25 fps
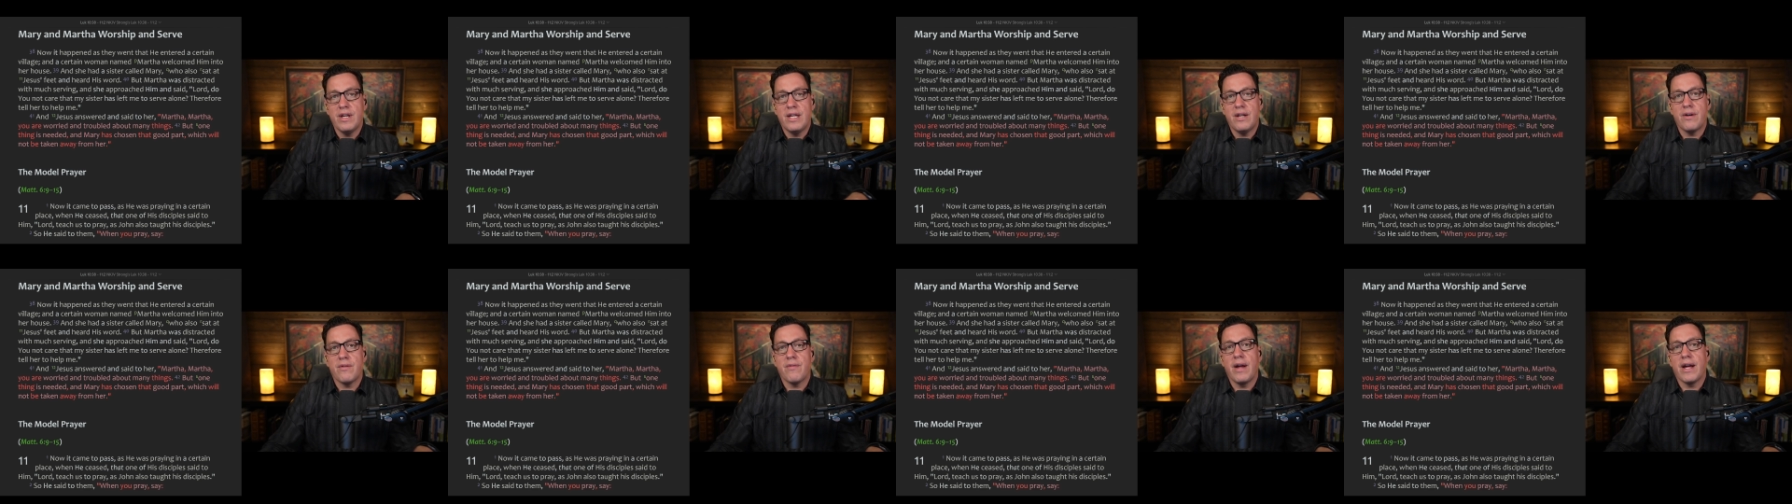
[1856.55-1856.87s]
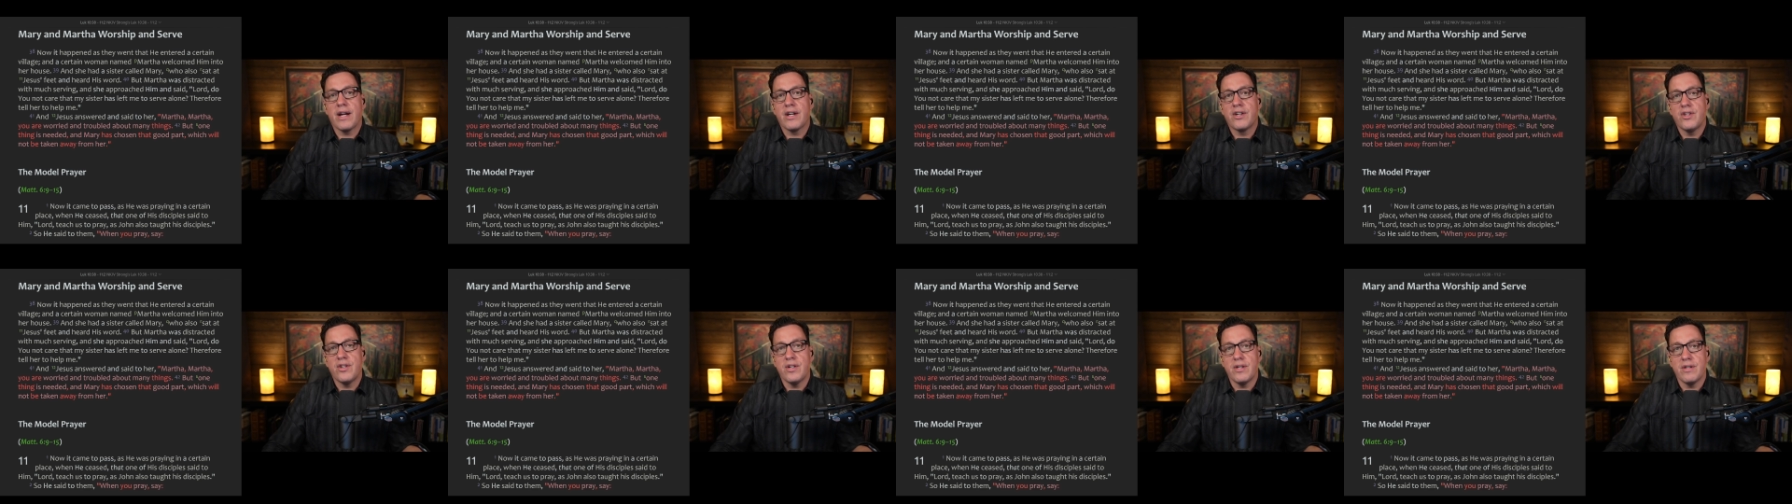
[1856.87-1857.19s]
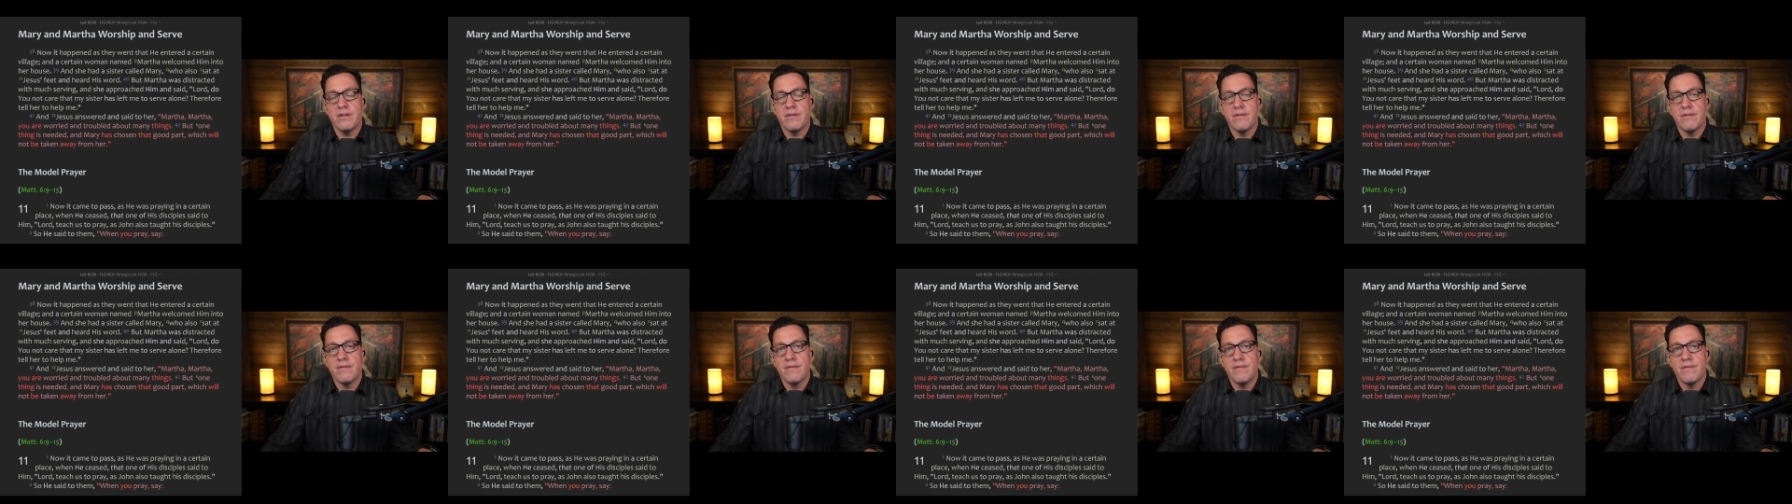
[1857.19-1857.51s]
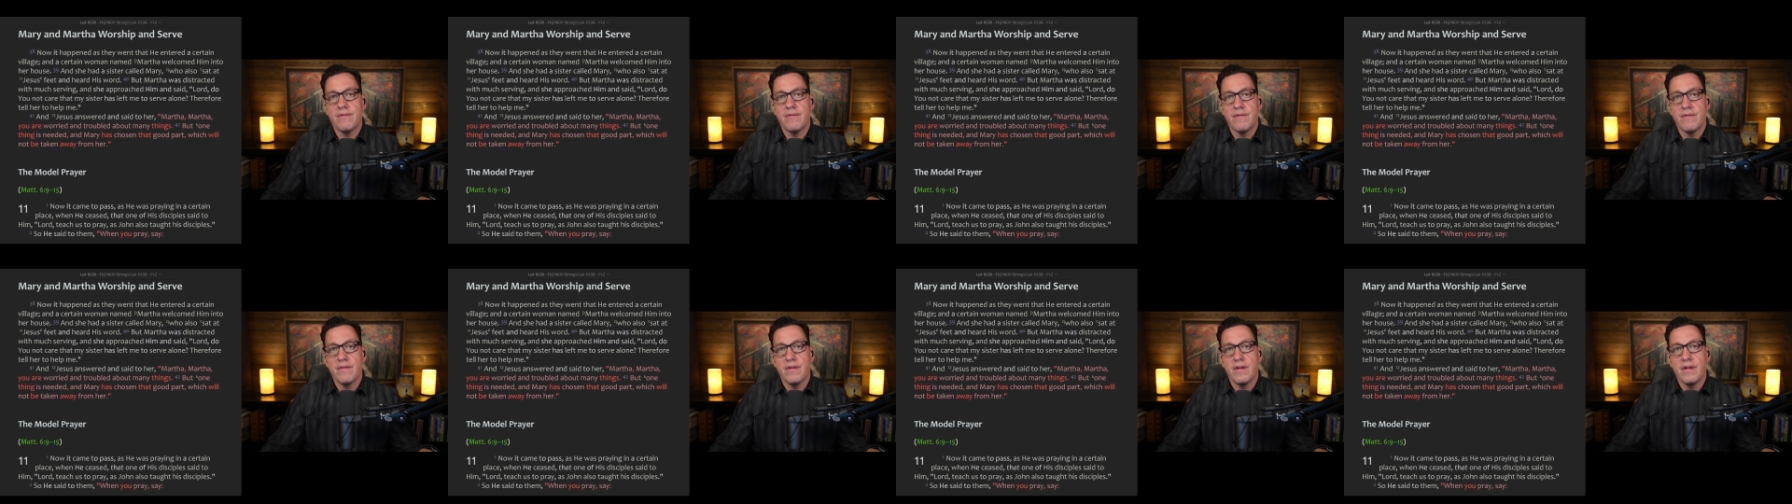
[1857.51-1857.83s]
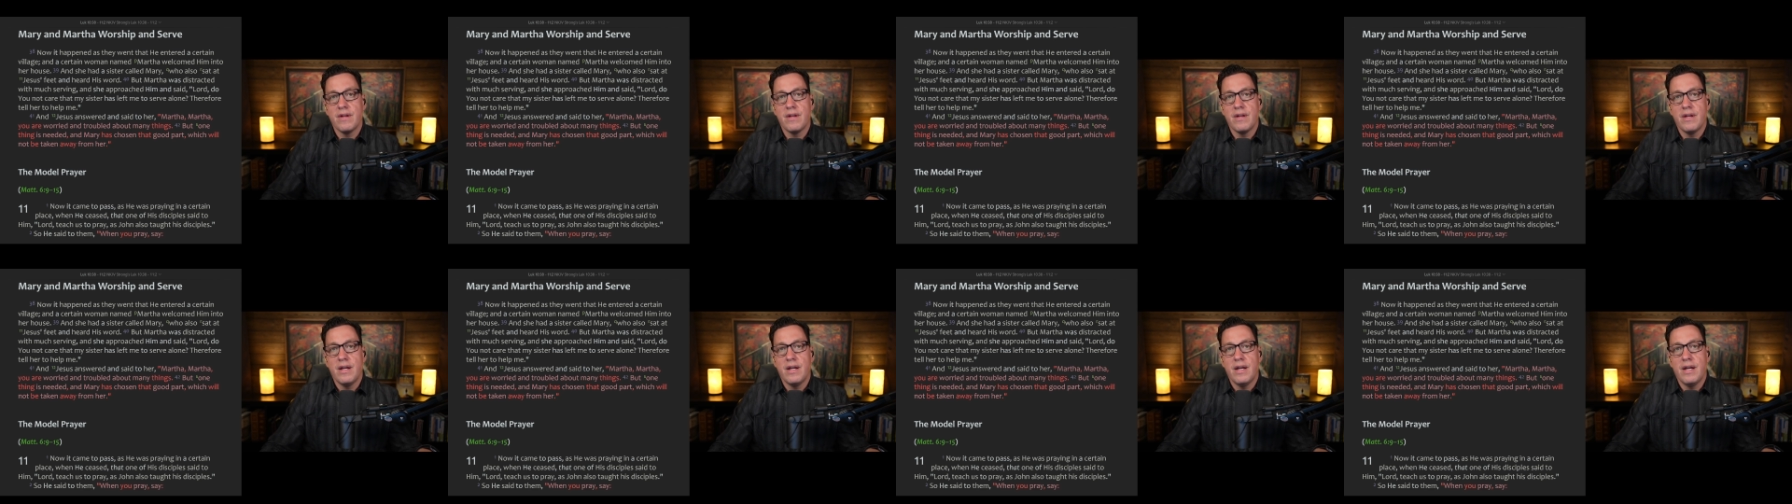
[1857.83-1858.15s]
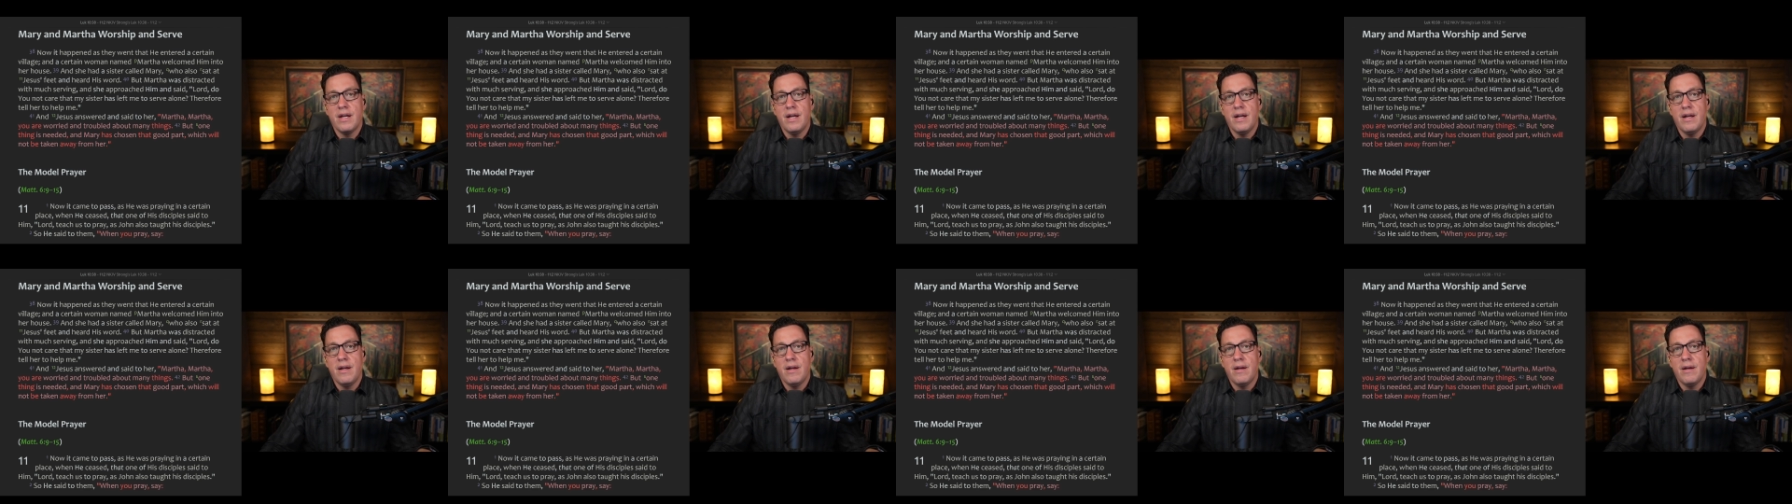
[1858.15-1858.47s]
interaction.
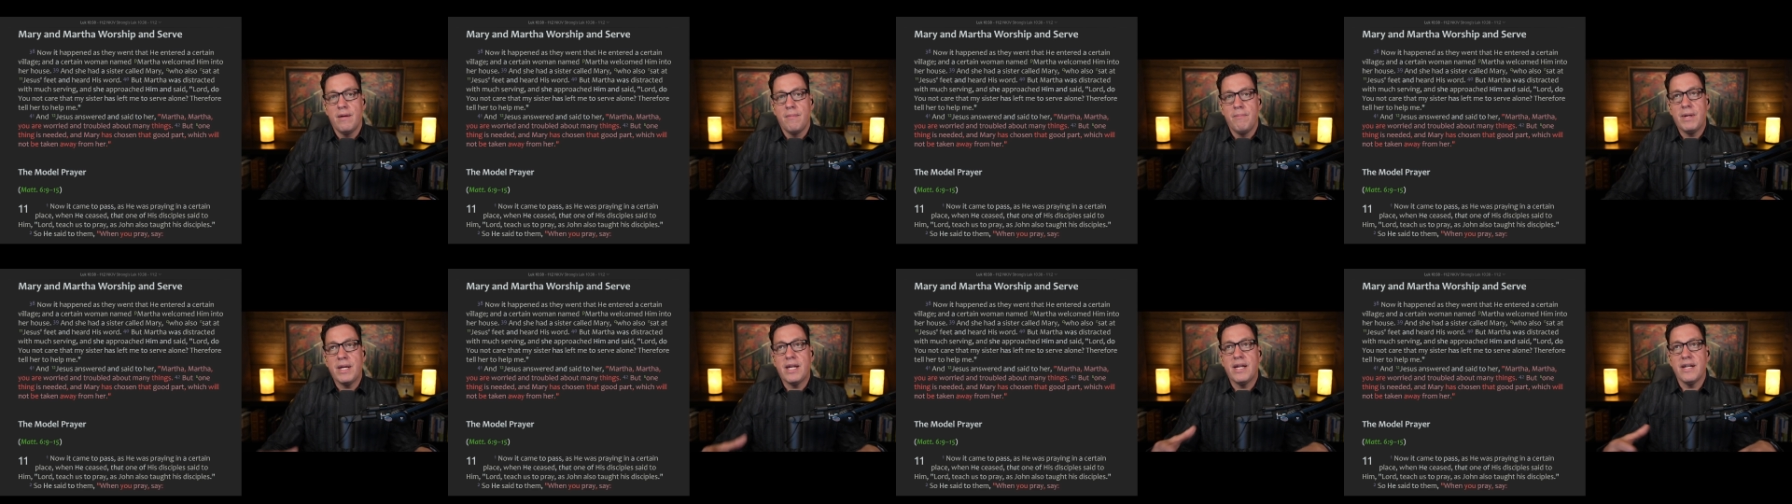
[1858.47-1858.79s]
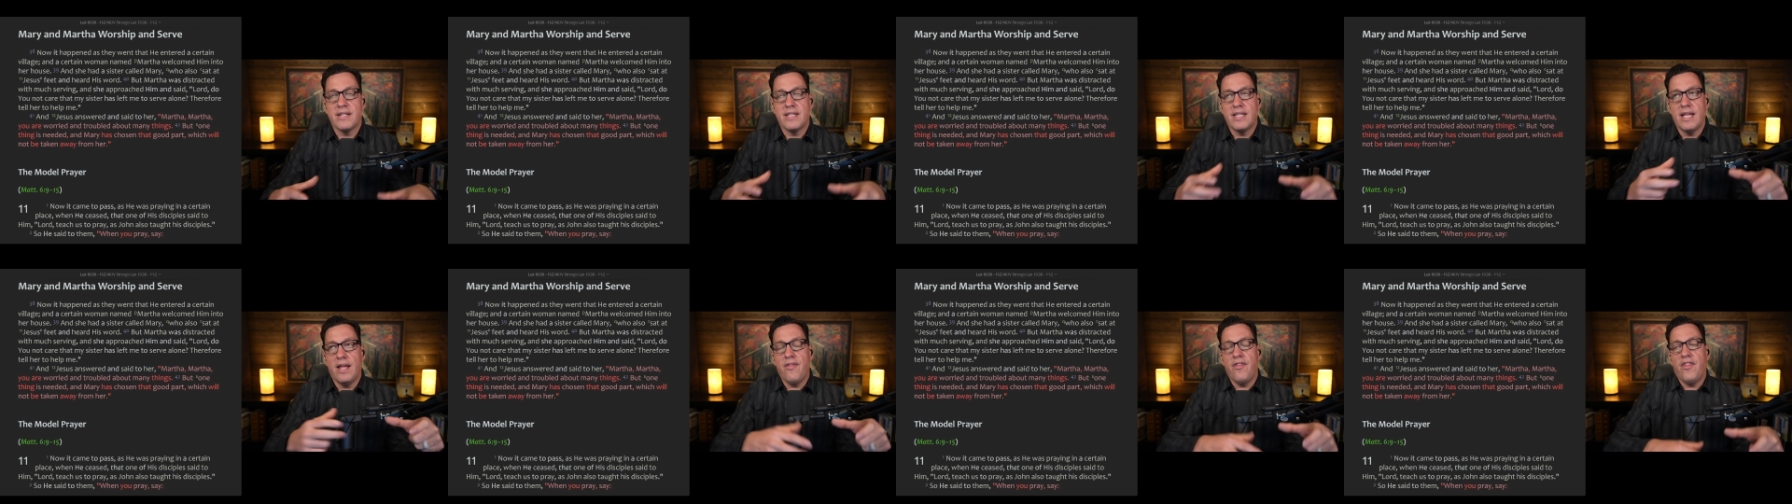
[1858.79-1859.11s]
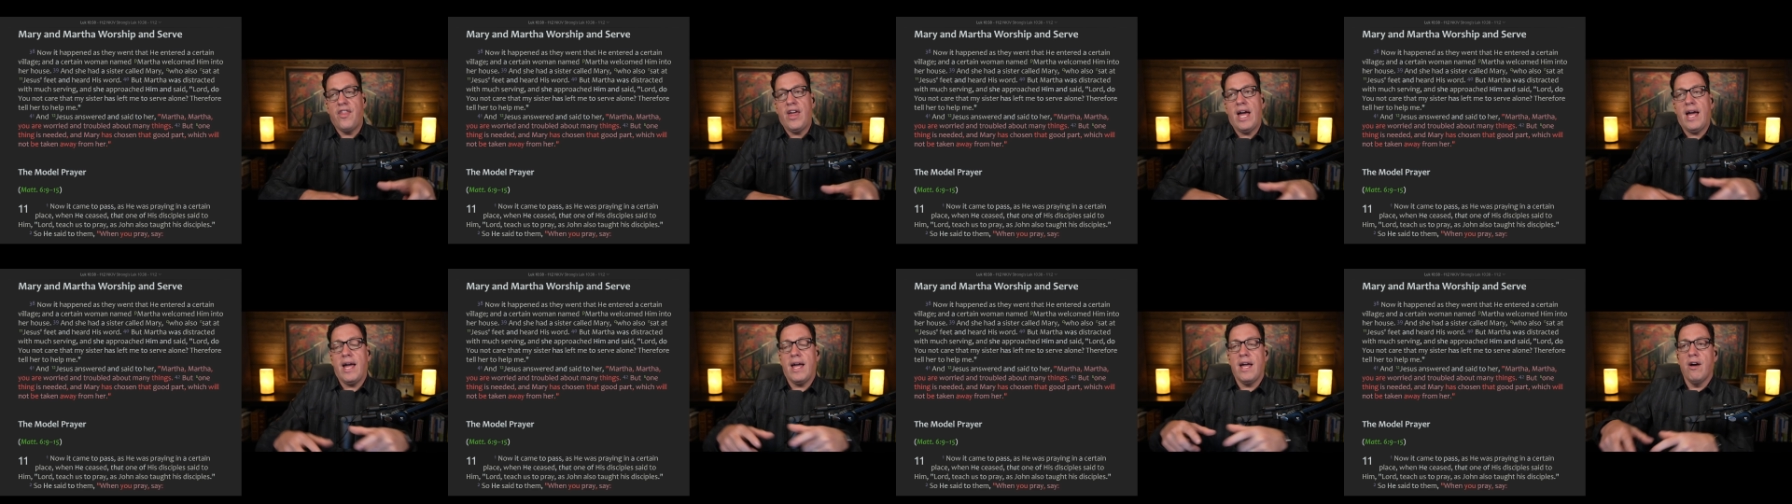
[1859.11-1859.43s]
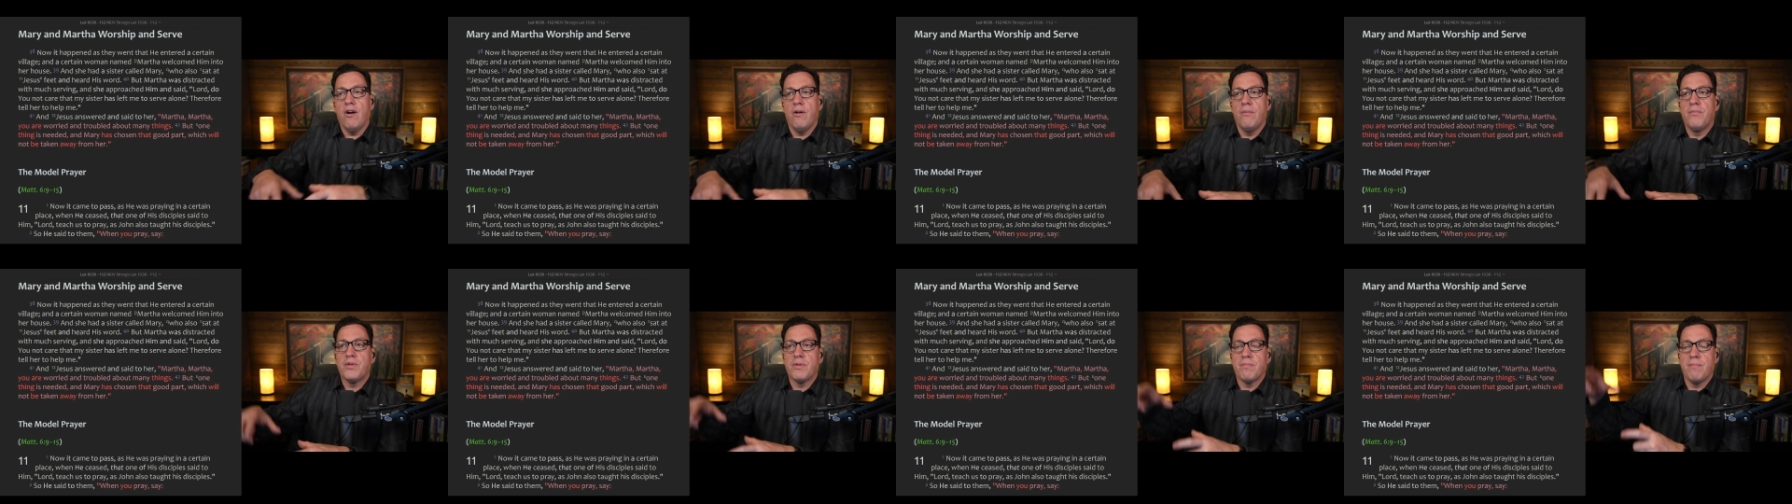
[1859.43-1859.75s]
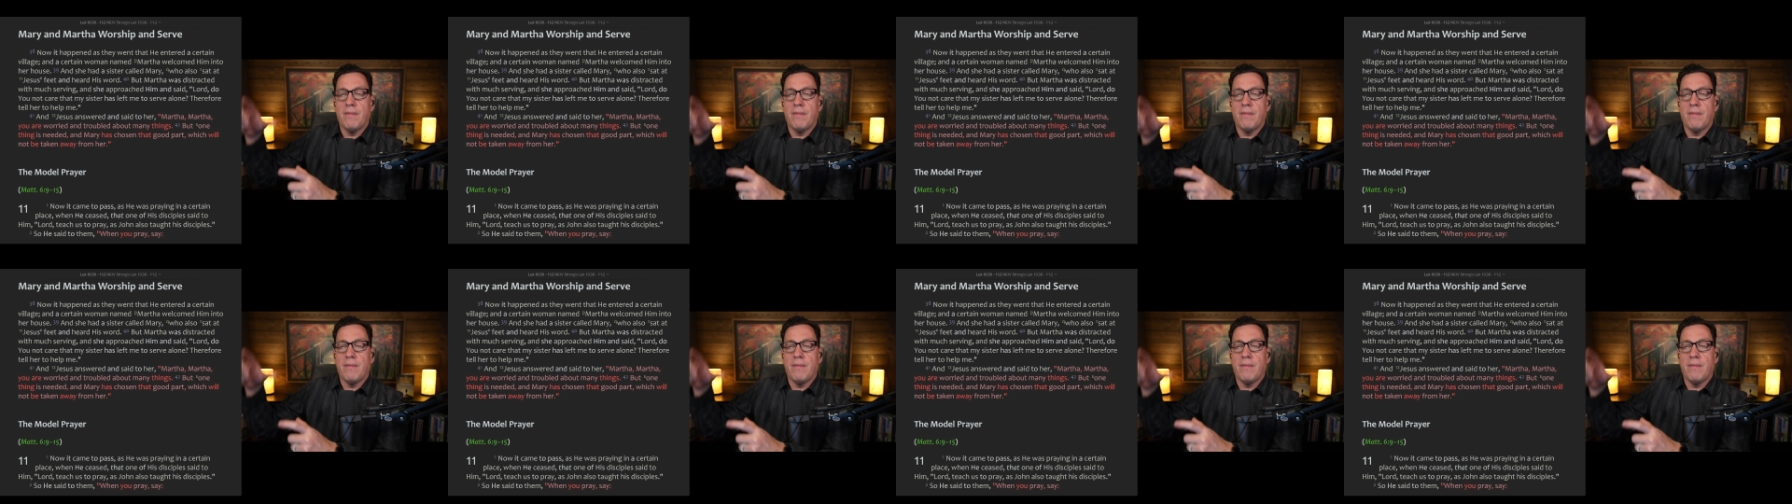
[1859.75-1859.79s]
Because then that helps